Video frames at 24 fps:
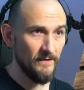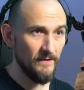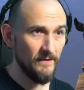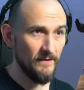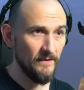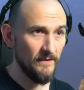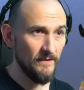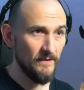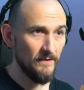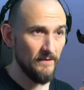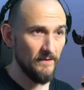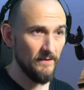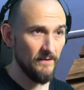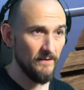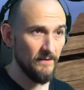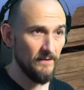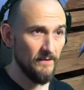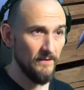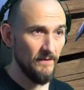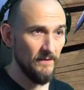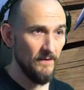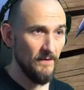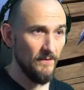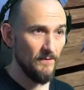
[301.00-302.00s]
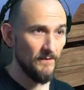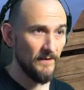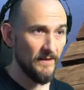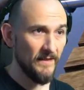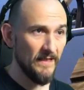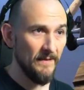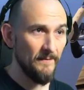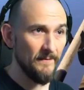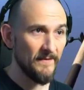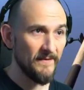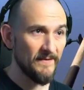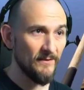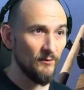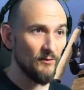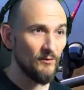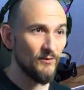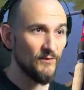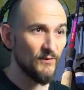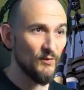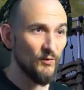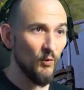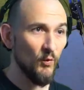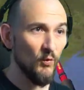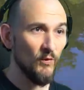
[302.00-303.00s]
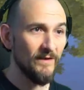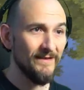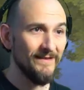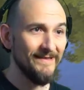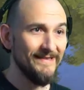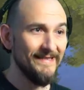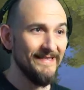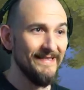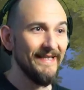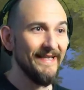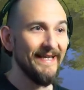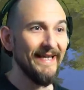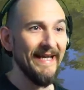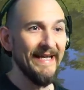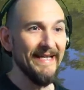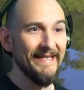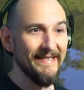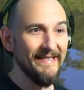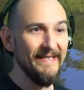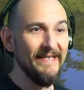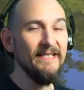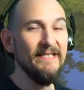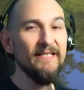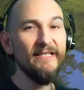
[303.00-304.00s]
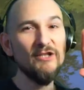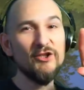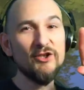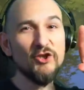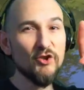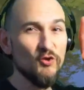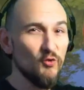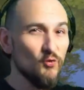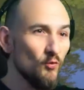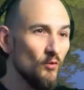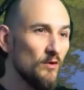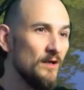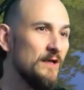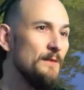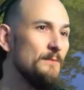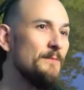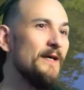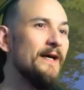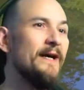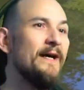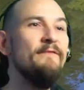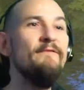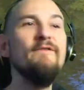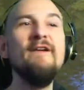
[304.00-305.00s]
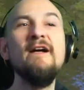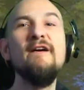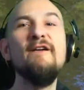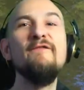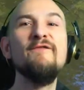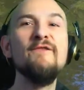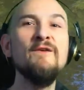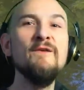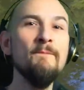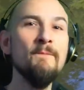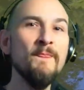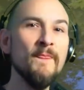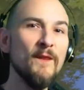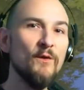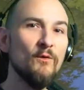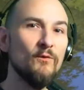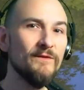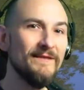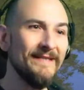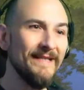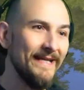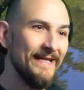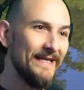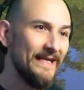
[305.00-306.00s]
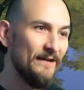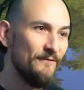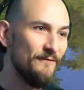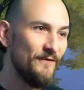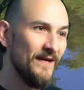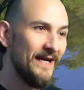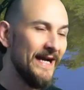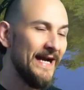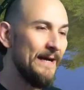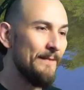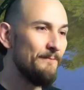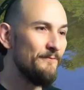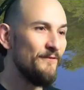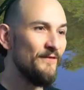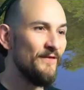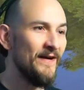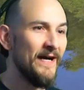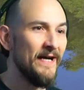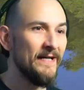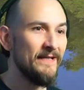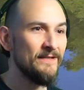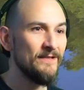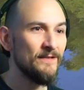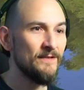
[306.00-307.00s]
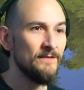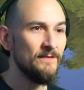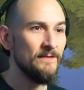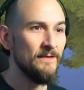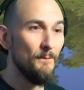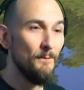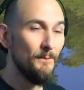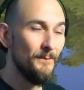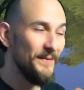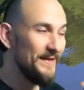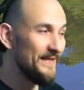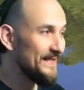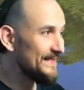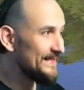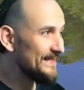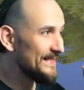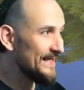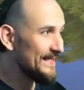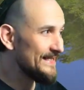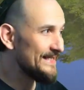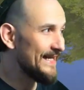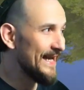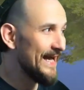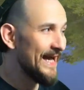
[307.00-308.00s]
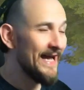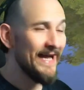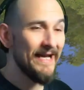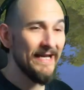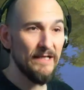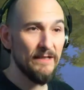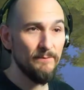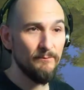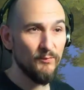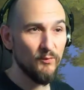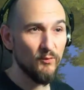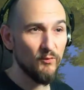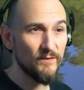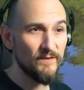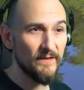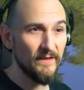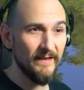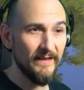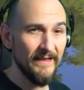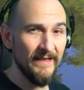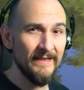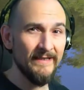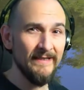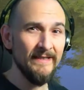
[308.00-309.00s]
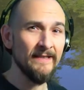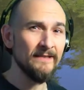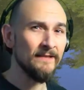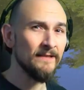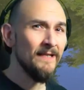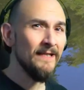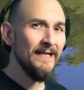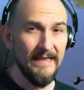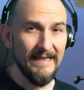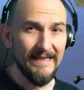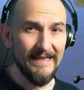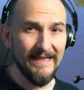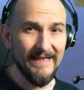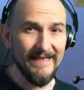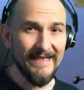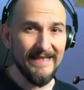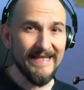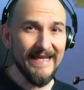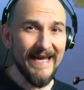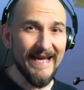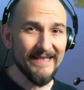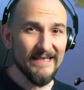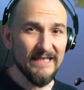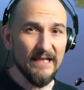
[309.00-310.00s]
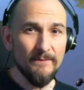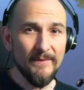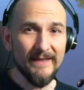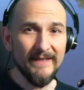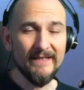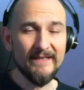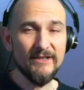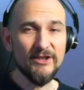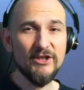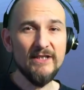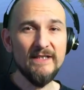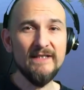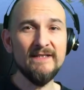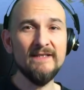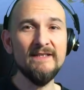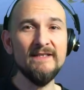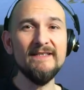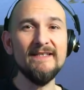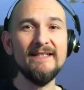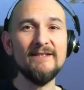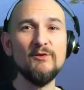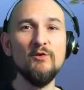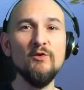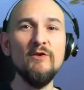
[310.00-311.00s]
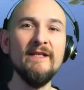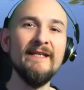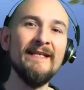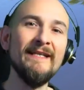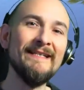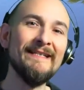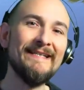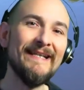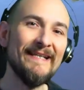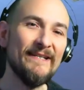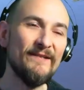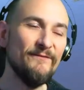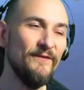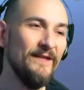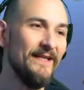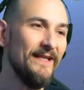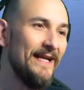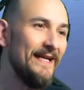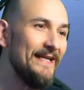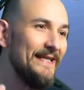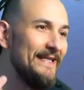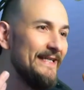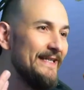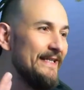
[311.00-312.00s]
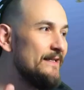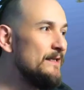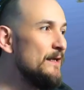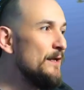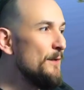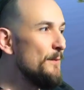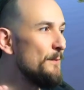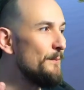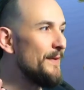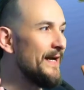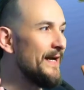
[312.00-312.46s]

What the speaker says: Small downside with this method is when you're using match fishing, you usually have a sliding float rig. It works much better with a fixed float rig because then we can set the depth exactly.